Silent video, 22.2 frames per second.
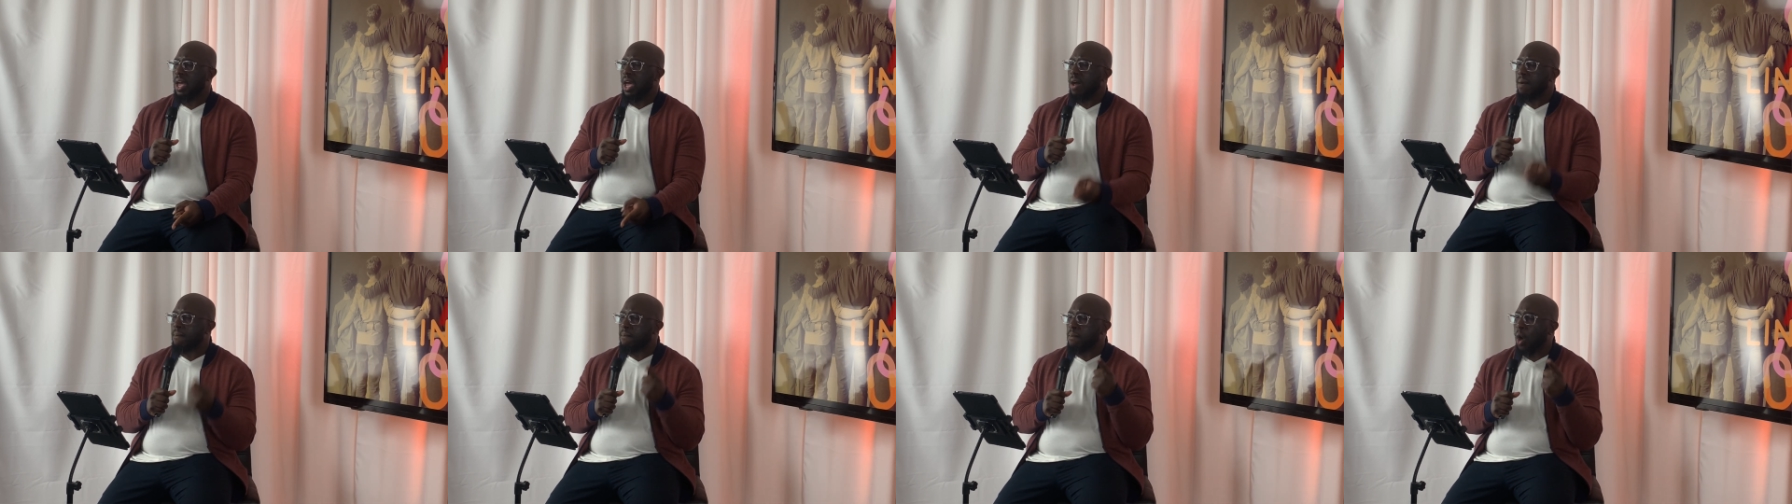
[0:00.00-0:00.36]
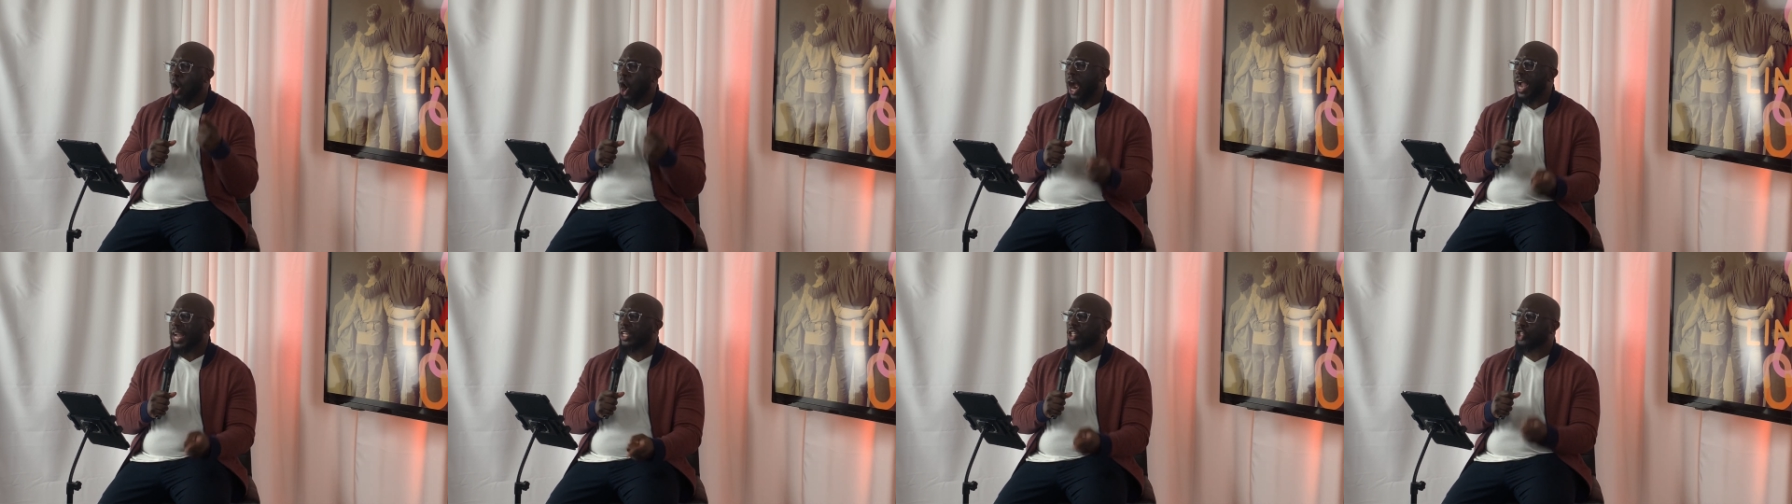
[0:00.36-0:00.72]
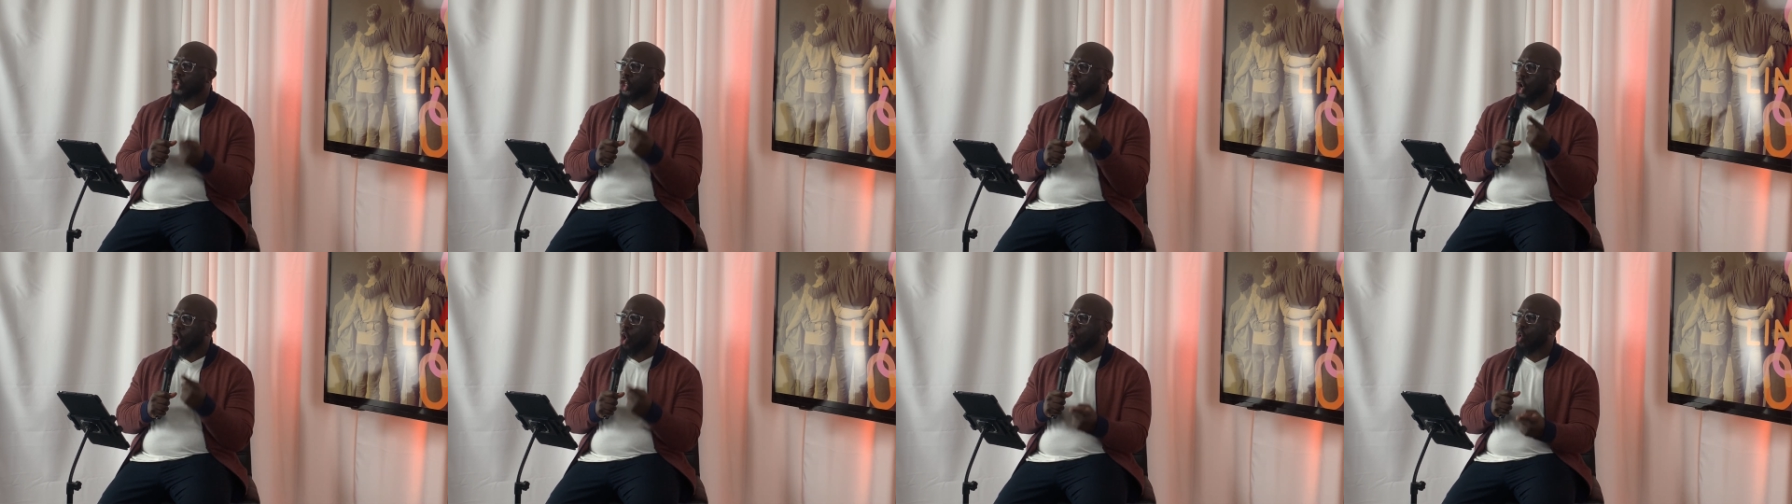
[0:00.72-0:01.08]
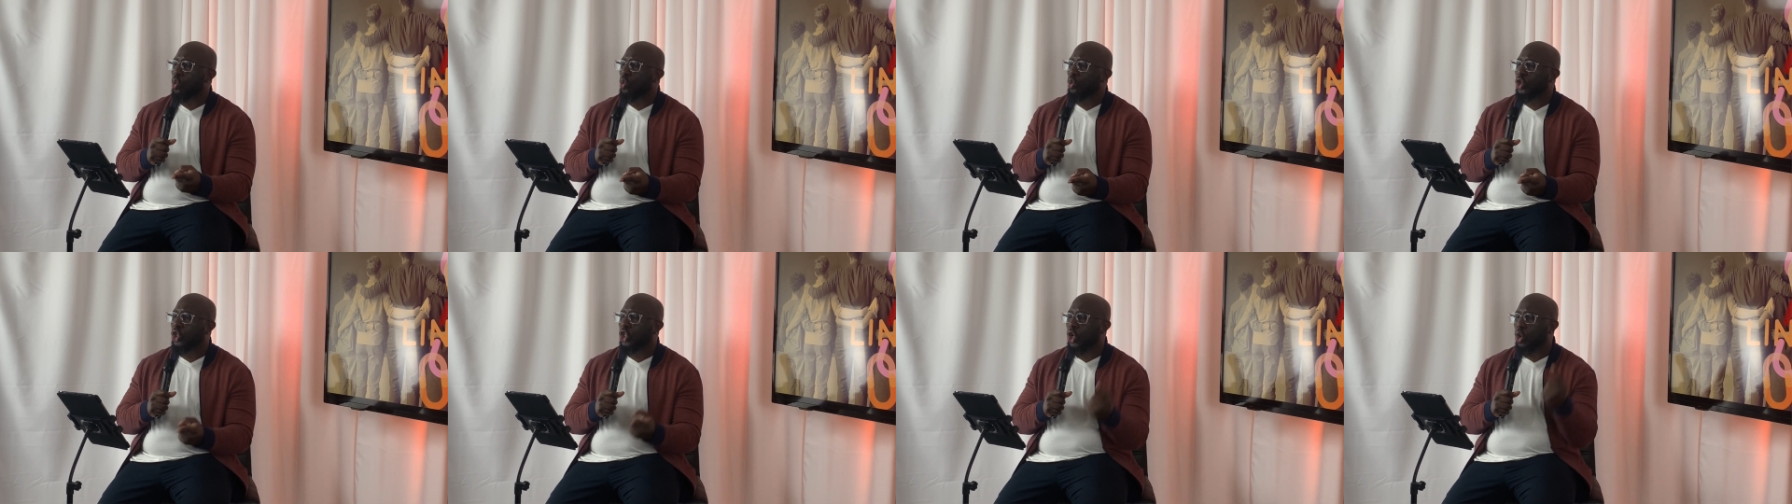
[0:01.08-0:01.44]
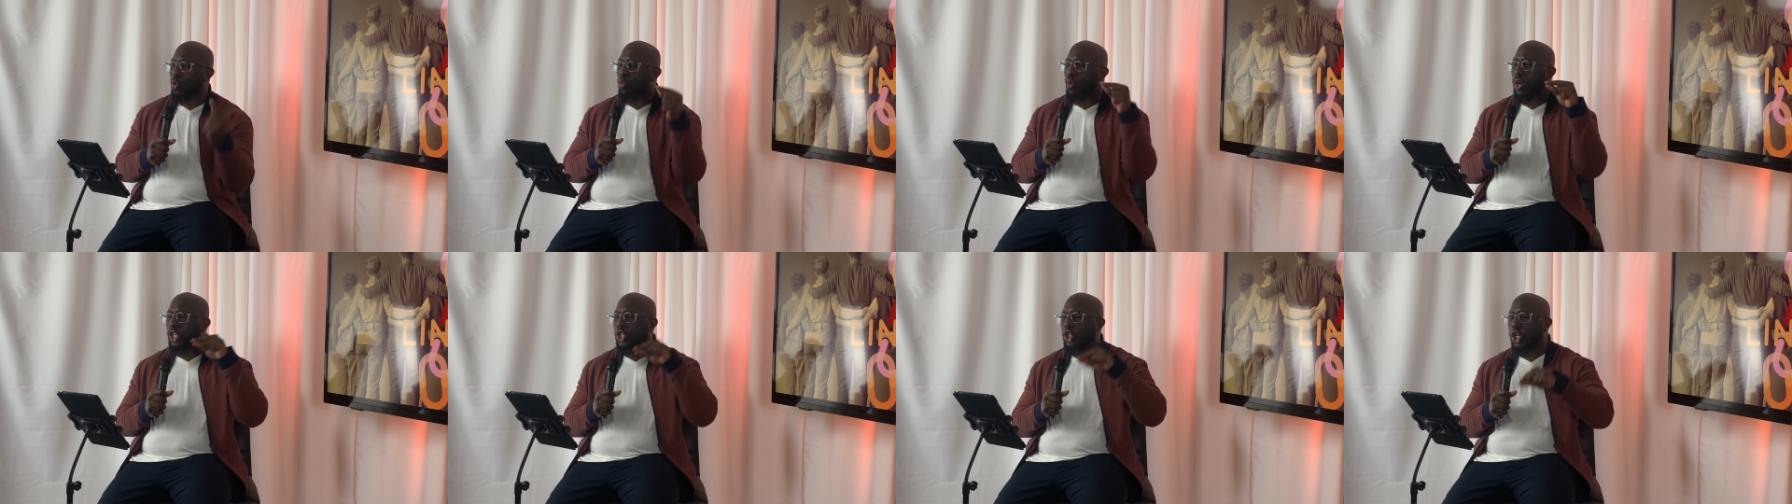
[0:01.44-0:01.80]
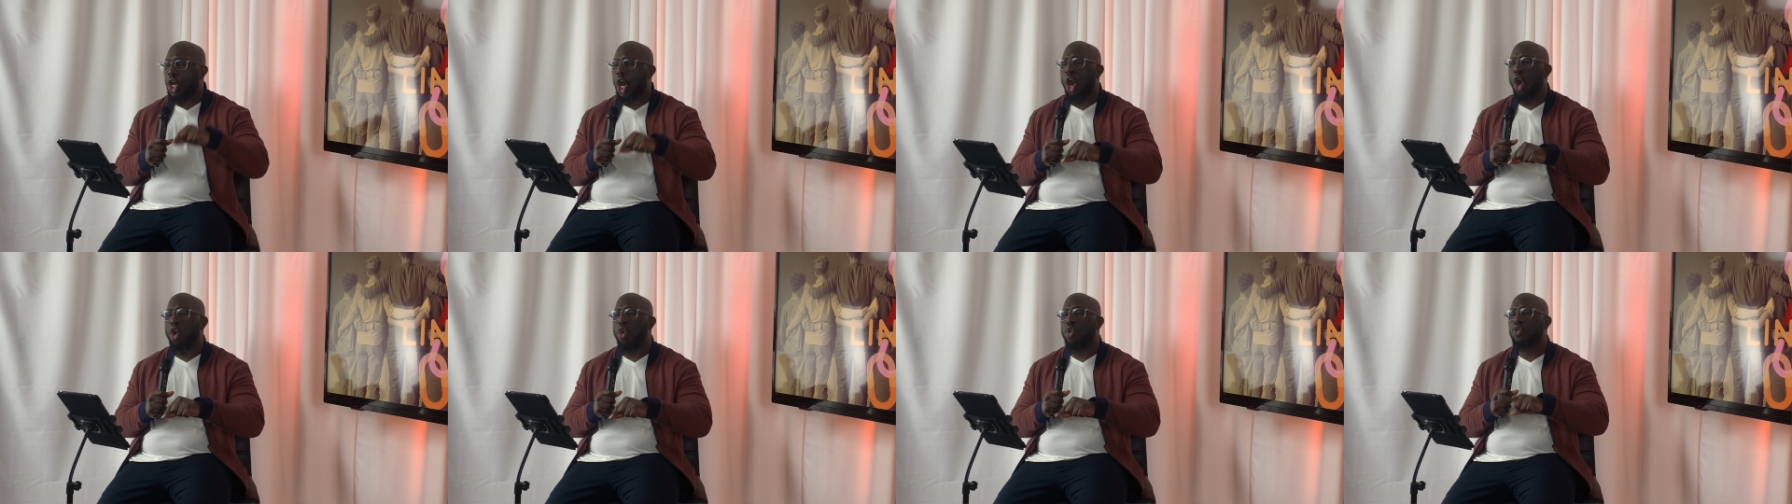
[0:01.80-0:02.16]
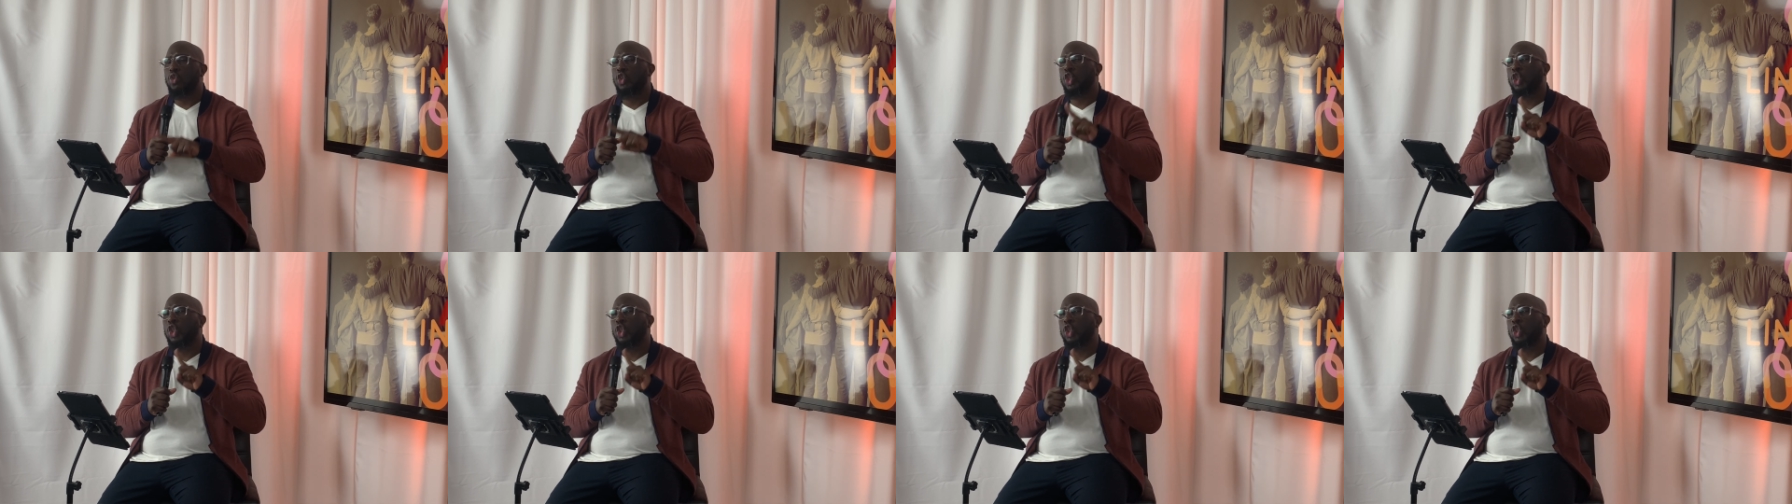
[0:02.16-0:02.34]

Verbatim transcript: Mark chose to return